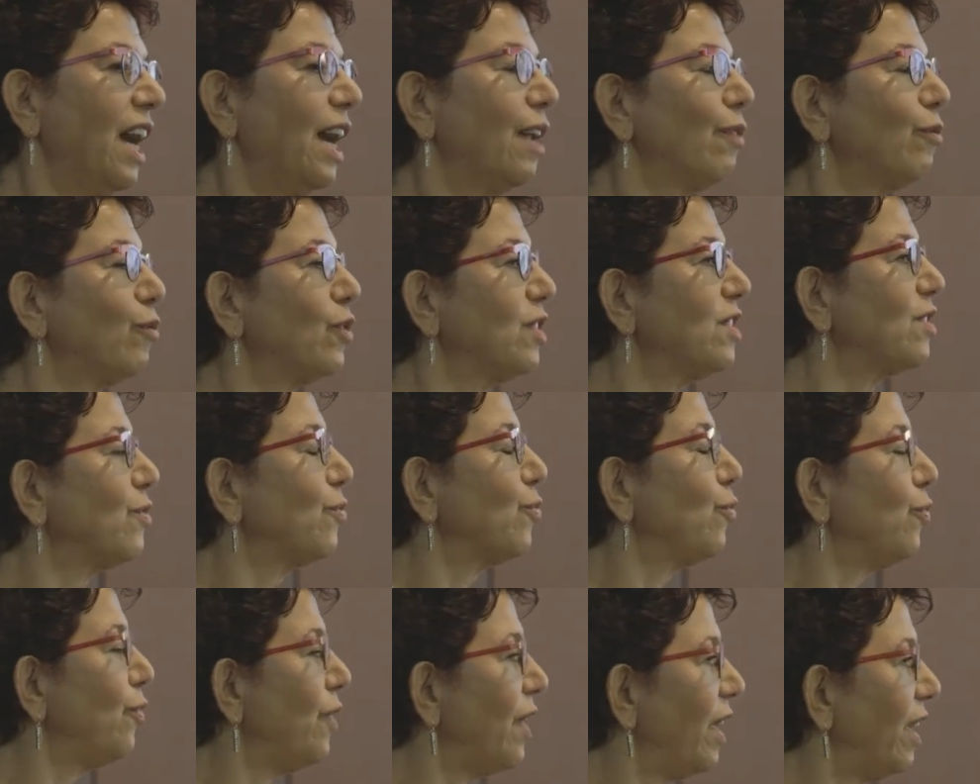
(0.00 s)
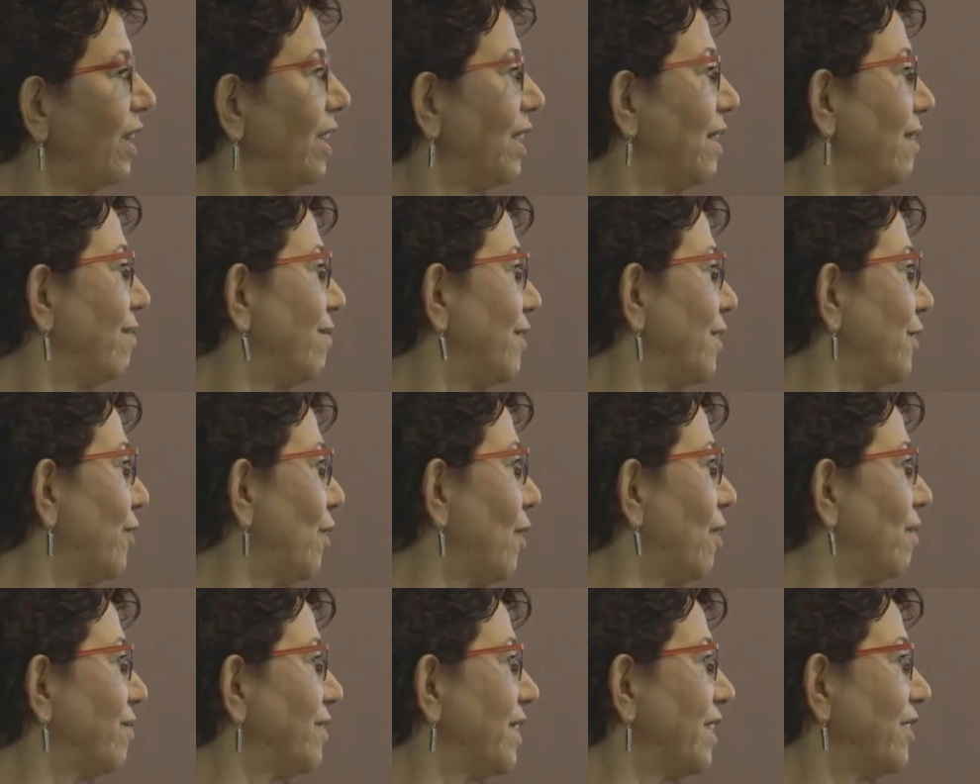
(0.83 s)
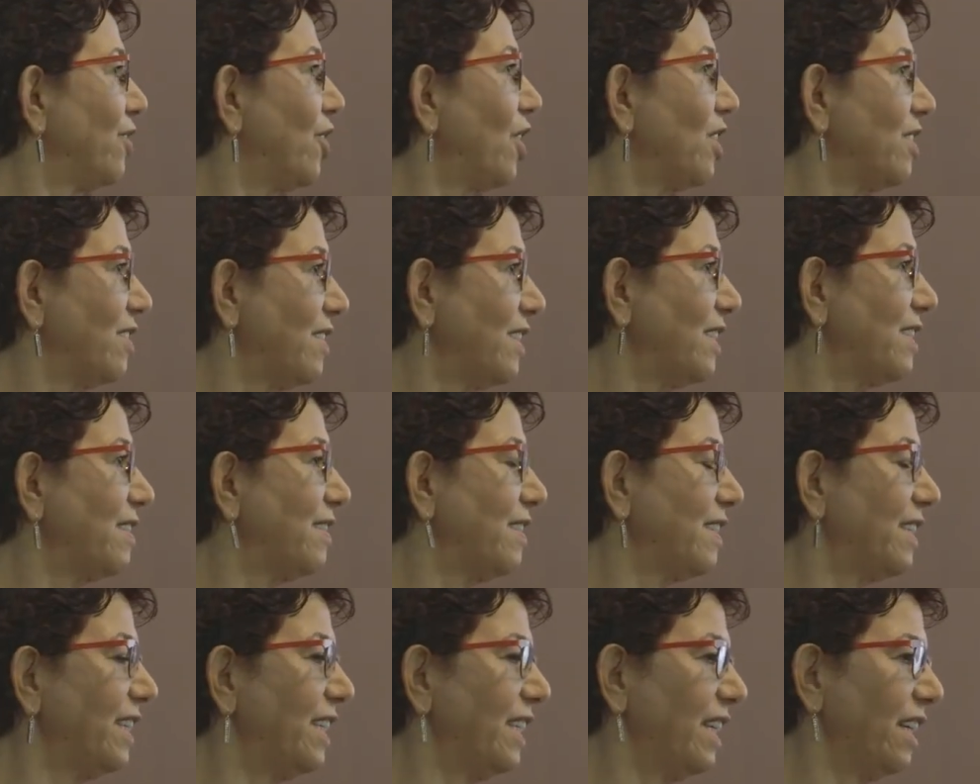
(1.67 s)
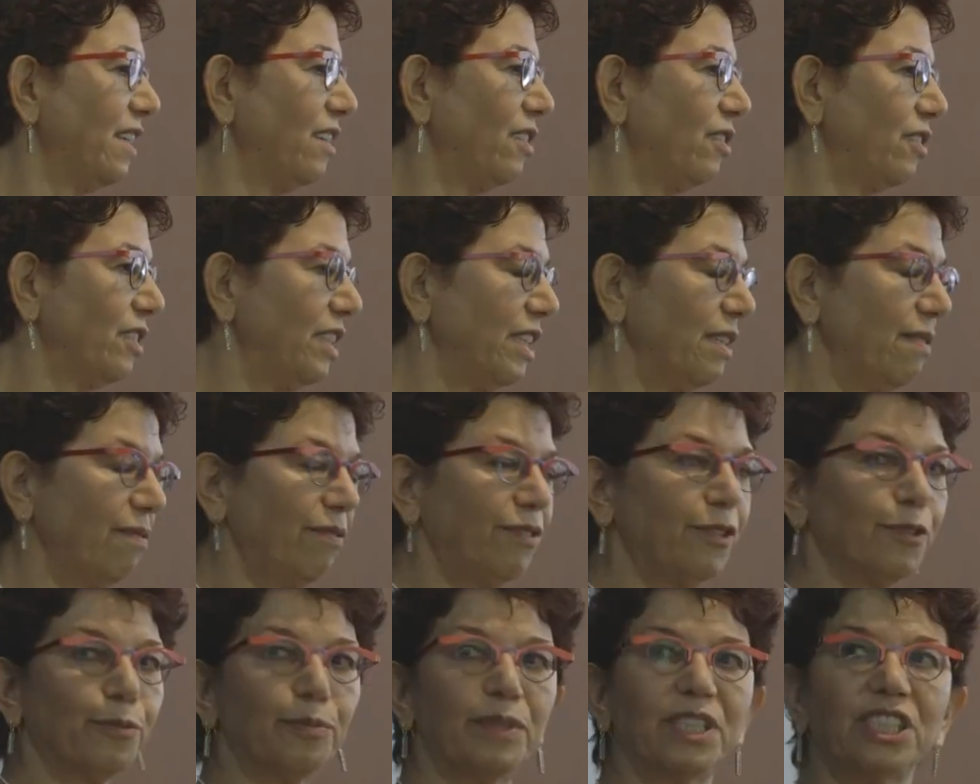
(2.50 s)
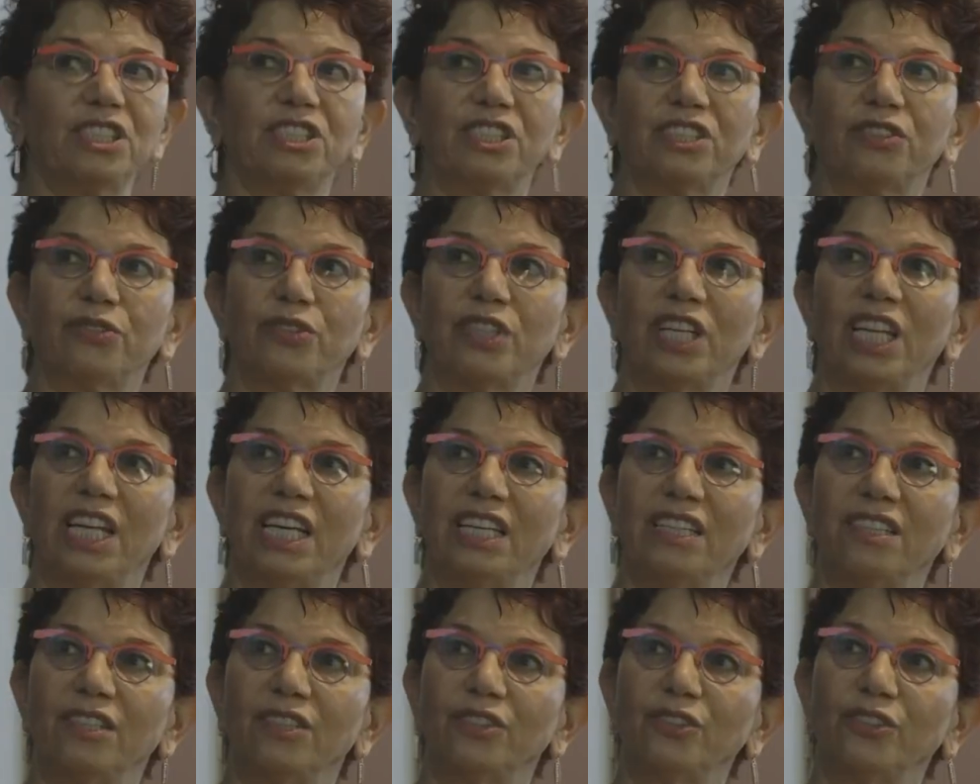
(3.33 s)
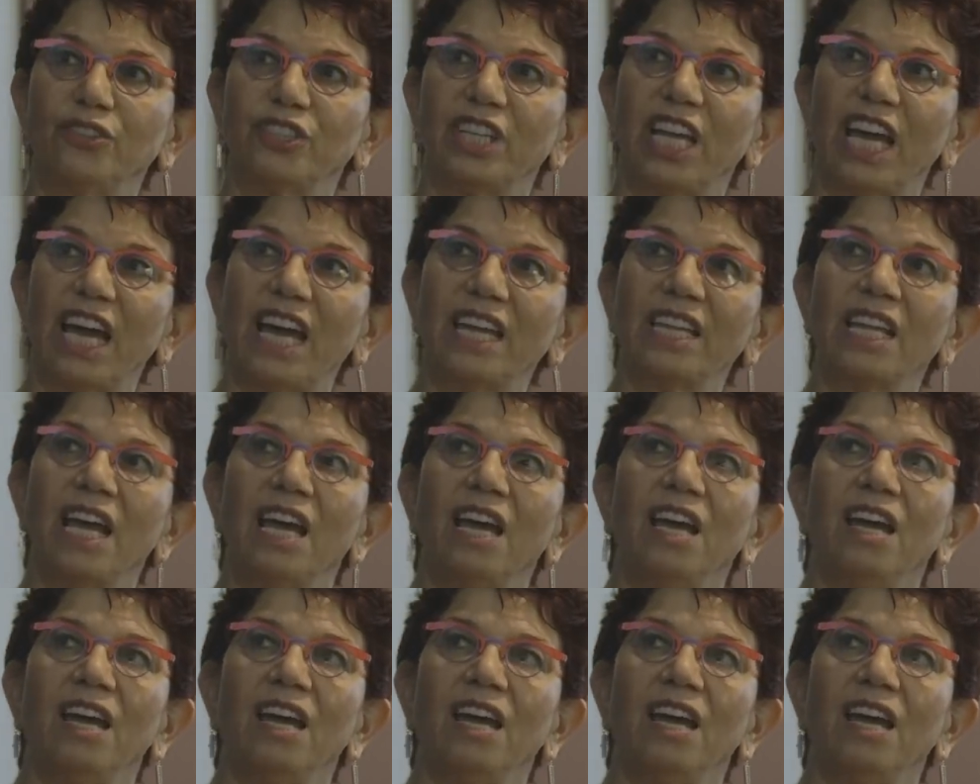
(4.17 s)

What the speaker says: and was well aware of the toxicity and all the information related to that.